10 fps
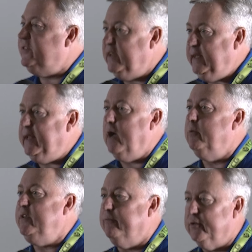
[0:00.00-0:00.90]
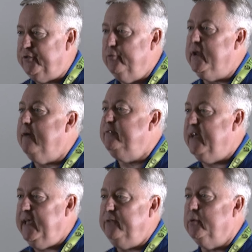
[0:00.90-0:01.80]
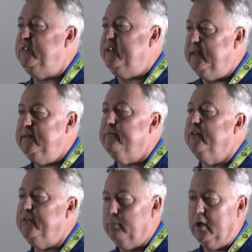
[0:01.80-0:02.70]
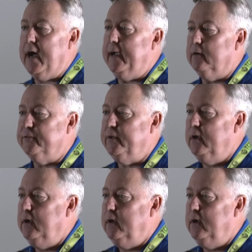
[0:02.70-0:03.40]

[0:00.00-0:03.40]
sitting down with you for 2.5 days with 10 different suppliers